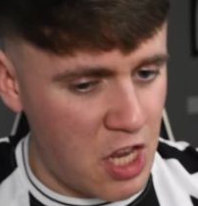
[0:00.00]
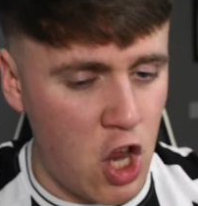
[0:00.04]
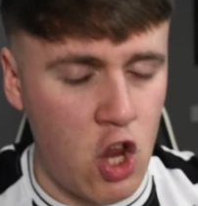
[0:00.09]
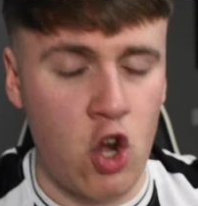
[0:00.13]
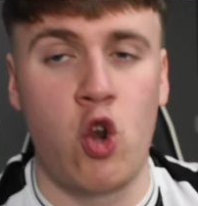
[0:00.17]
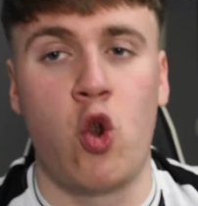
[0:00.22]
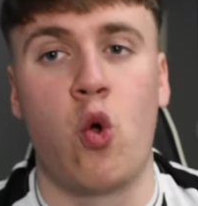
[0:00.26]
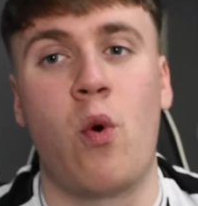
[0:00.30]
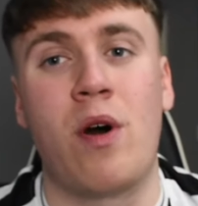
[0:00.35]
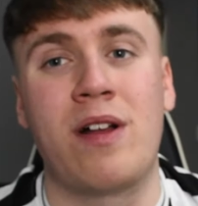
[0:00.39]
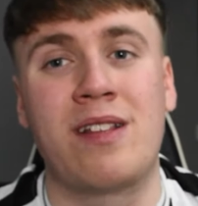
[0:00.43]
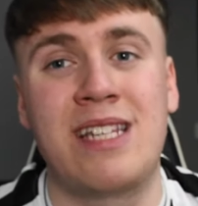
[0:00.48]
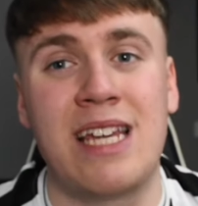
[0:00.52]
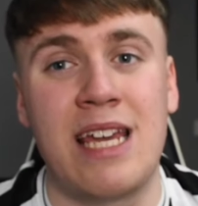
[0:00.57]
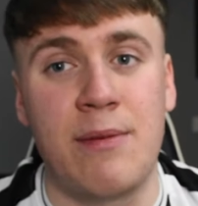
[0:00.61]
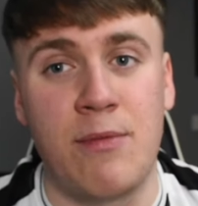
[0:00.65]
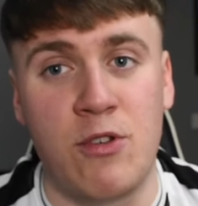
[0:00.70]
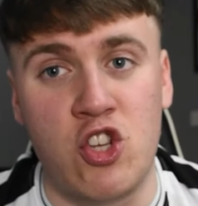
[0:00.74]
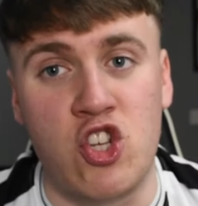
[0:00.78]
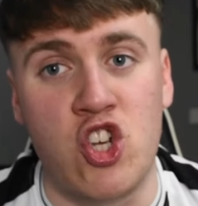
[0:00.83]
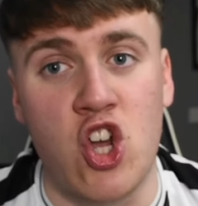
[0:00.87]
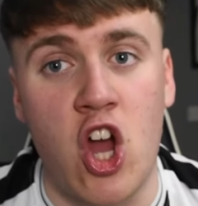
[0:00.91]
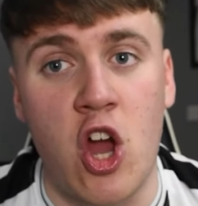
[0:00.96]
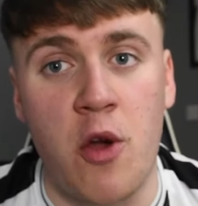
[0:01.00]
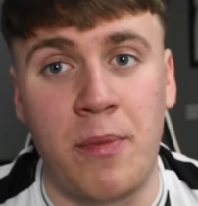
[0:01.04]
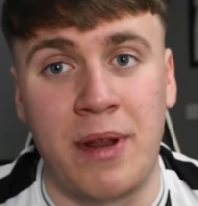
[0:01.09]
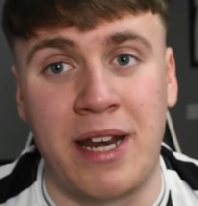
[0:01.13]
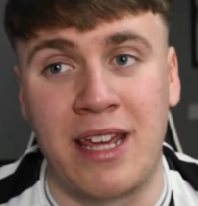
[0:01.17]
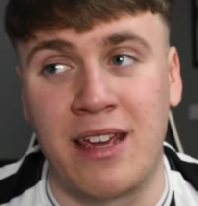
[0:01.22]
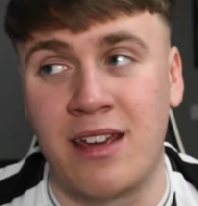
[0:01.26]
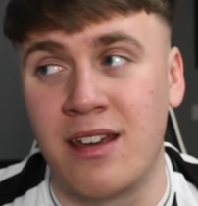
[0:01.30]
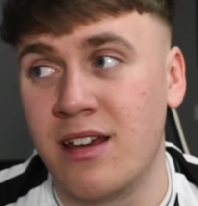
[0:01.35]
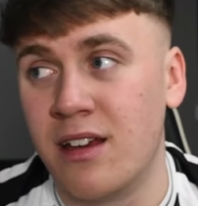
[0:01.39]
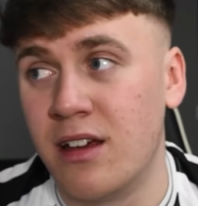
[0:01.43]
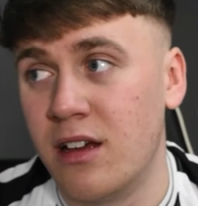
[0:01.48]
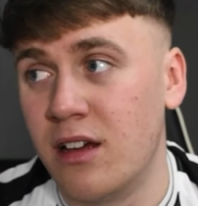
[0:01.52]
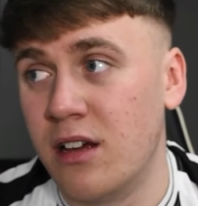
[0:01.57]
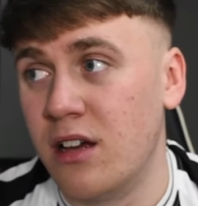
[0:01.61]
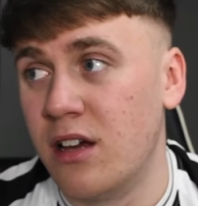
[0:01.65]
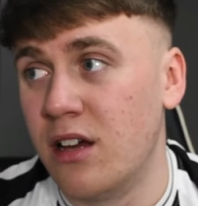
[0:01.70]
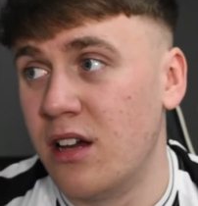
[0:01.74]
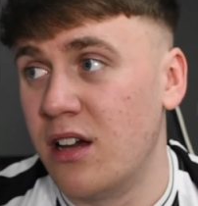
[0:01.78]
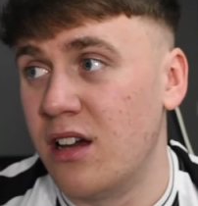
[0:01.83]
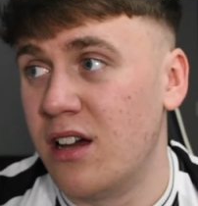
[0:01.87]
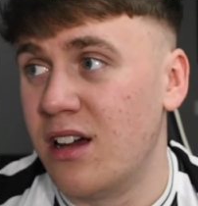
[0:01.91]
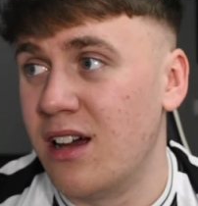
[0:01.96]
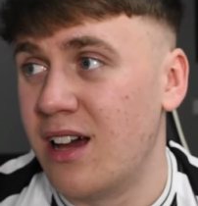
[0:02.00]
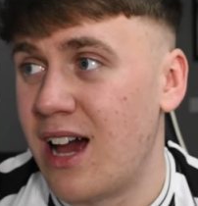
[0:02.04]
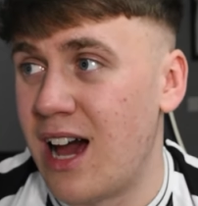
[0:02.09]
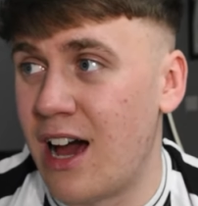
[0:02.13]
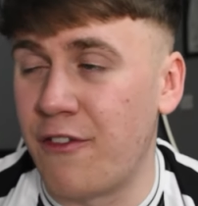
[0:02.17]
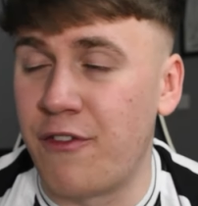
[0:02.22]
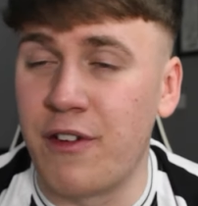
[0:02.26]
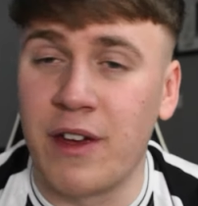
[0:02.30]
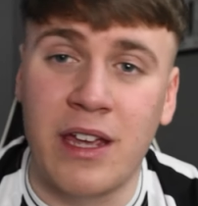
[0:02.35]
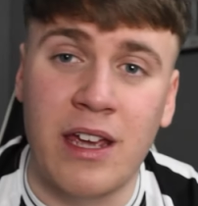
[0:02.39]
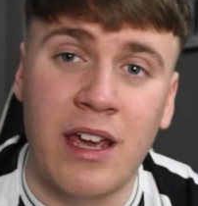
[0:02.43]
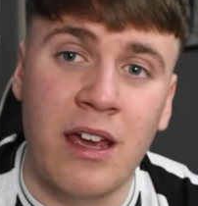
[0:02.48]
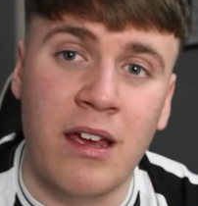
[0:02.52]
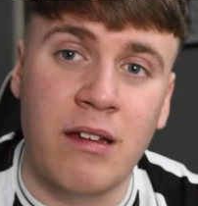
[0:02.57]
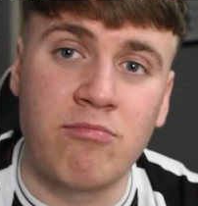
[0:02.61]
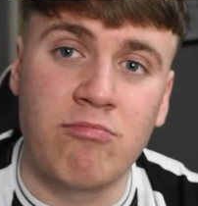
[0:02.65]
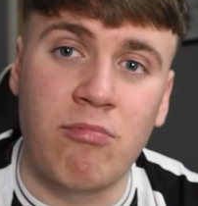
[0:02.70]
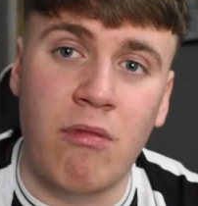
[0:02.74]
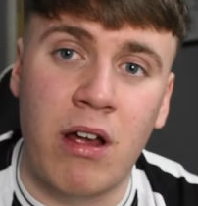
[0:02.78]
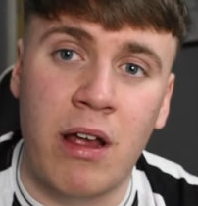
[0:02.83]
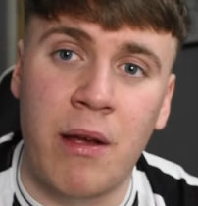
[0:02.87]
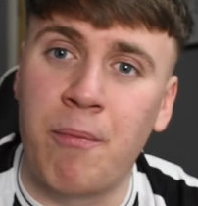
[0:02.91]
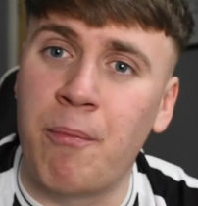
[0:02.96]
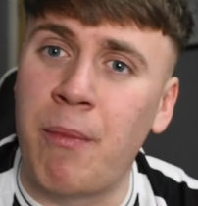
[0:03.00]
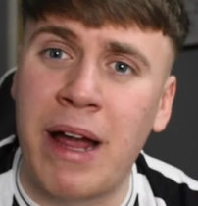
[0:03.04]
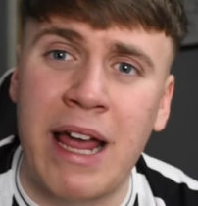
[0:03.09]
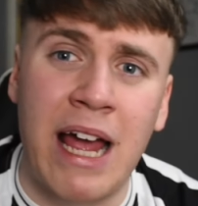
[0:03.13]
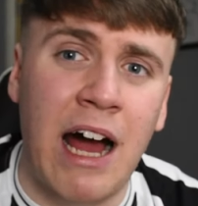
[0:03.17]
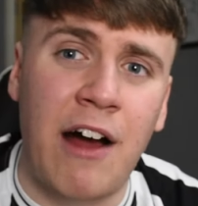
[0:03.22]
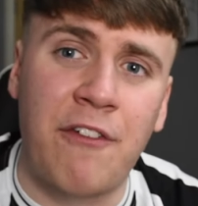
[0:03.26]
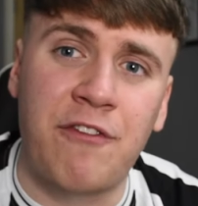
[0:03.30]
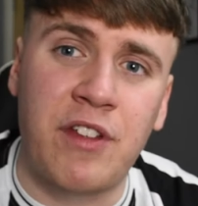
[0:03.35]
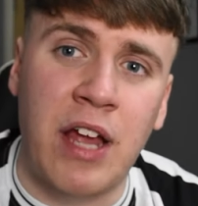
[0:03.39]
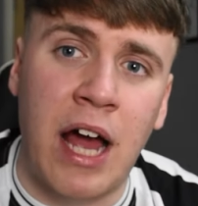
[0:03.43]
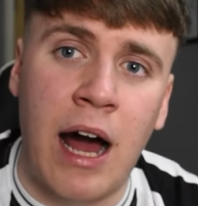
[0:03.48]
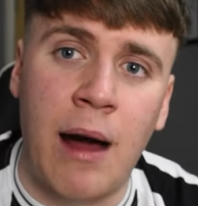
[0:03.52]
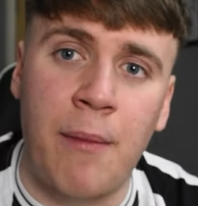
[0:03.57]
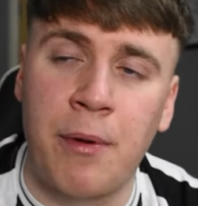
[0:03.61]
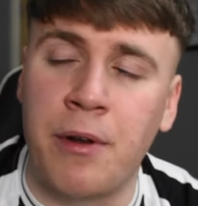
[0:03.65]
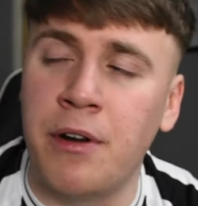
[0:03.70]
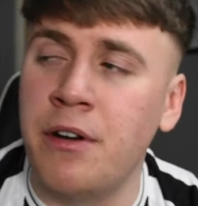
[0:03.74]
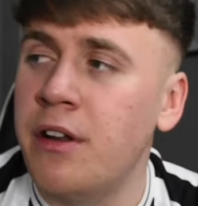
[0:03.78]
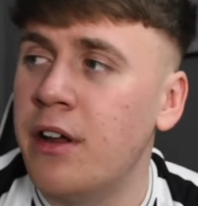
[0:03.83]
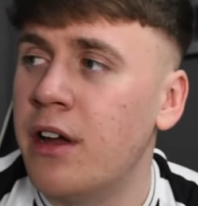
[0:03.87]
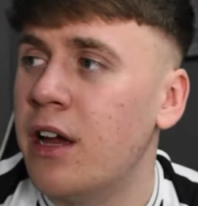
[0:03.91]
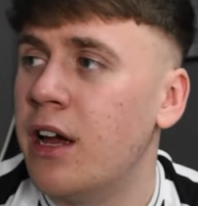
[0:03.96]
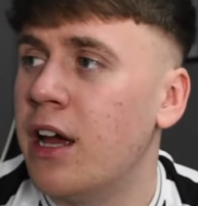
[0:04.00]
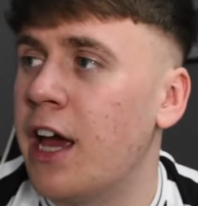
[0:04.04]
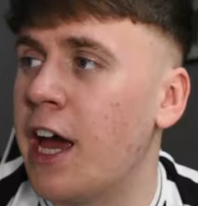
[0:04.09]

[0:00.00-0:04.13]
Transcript: lower team in Germany, I think it might have to happen.